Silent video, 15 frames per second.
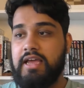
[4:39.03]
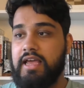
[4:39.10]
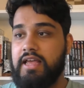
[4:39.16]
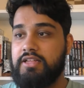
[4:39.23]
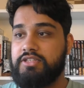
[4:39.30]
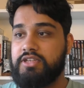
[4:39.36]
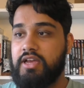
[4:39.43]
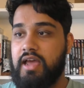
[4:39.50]

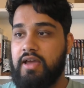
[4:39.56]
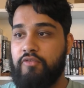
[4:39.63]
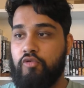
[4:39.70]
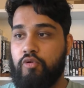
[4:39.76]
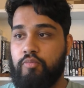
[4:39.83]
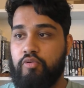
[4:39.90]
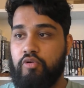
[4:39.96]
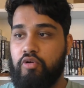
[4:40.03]
Is it ever
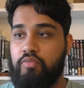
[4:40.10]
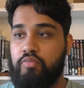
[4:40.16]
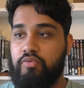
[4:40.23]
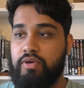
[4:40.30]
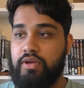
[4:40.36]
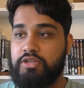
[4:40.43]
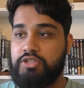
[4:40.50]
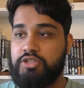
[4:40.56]

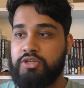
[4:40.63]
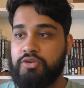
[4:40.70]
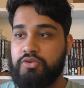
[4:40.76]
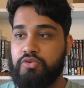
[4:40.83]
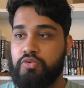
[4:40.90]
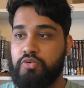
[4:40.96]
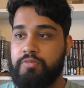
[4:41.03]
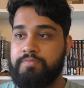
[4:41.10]
appropriate
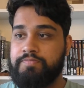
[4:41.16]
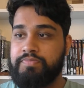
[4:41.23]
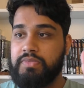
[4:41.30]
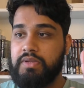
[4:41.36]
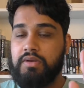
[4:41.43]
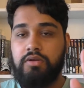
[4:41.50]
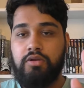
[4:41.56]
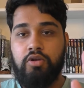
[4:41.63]
to
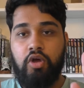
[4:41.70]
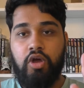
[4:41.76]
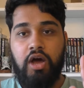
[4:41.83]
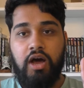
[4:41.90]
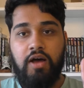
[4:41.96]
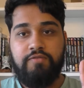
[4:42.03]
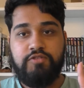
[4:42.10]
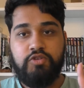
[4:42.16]
look
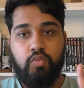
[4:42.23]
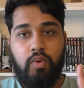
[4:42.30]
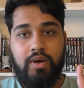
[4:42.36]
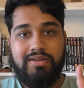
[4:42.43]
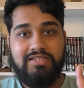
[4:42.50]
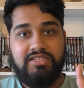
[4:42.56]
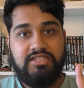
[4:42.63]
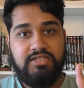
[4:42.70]
after
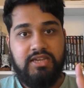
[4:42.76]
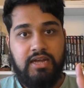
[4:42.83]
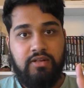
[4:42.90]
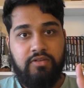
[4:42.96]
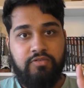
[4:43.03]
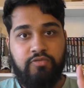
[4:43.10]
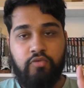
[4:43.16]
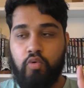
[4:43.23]

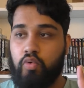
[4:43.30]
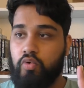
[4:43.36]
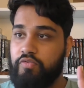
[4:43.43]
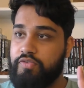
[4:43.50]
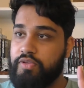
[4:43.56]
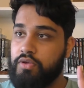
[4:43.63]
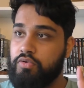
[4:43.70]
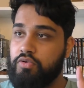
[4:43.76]
oneself or
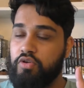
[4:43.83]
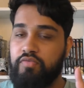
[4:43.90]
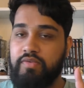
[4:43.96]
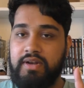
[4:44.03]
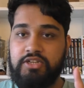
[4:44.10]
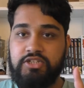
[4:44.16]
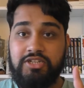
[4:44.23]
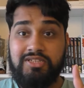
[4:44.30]
view your
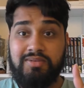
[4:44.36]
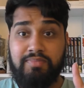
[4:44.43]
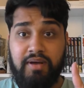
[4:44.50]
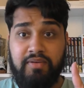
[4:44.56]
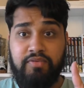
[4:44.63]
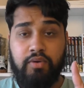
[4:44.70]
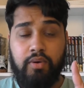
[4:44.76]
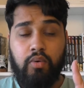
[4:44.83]
religion as
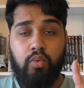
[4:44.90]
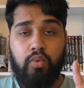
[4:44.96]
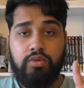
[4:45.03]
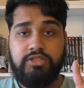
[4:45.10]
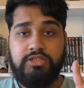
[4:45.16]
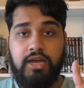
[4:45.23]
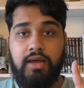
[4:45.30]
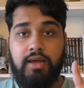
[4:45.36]
above you at all
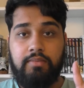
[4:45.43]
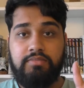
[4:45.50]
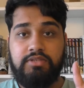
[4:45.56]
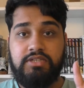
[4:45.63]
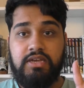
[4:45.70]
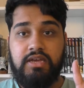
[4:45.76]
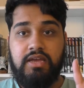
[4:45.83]
times?